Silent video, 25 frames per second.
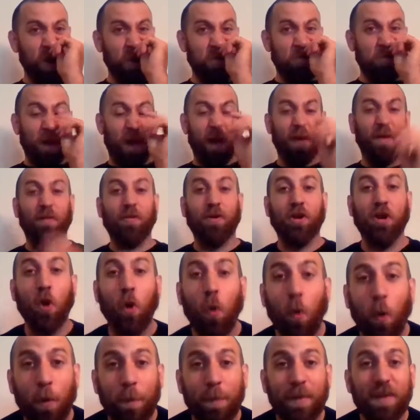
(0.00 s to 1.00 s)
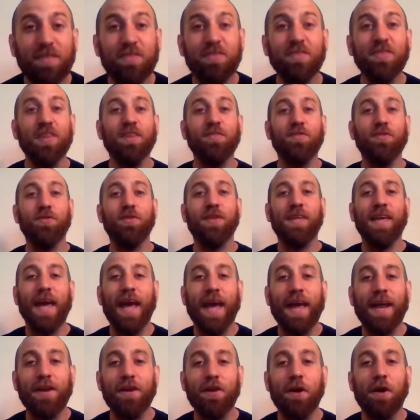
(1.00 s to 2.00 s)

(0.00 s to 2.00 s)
Baron Corbin delivered the end